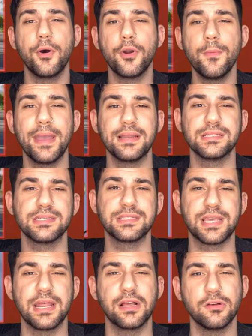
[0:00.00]
Motor Mantis
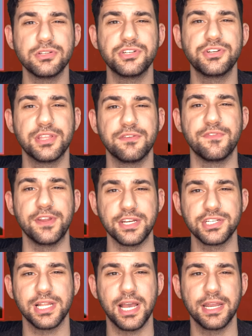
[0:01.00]
is getting closer to the
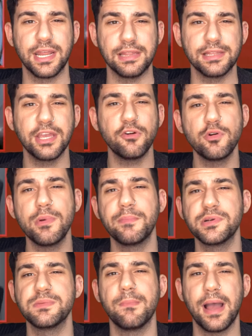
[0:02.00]
finish line, and Leo
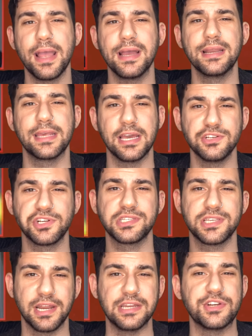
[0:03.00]
remembers Maya and
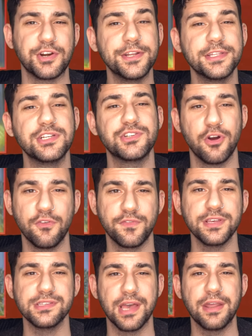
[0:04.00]
Kendrix getting turned into
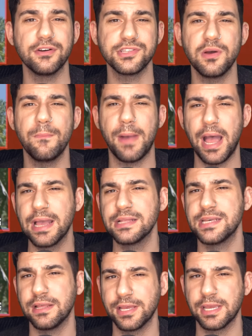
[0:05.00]
trophies, and also Maya
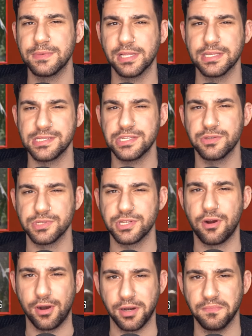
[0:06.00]
telling him to listen to his
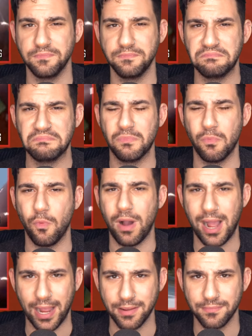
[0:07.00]
heart.
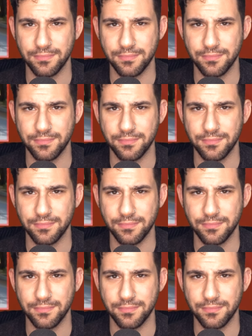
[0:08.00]
Why?